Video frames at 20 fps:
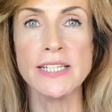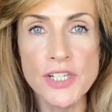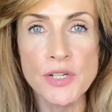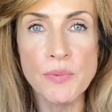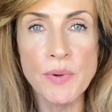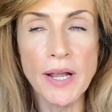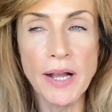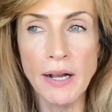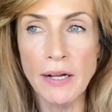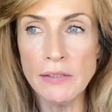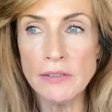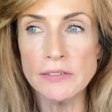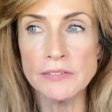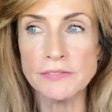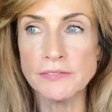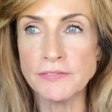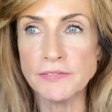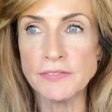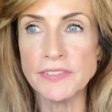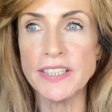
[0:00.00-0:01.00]
We're out
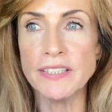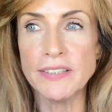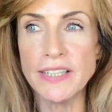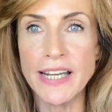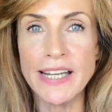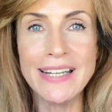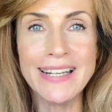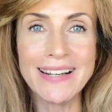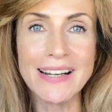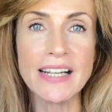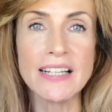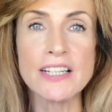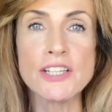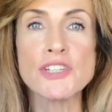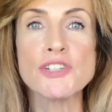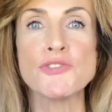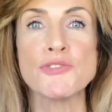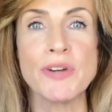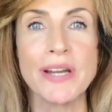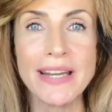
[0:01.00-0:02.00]
of any kind of
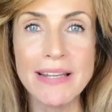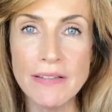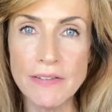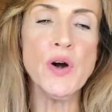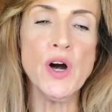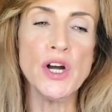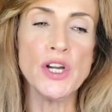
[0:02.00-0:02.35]
strength.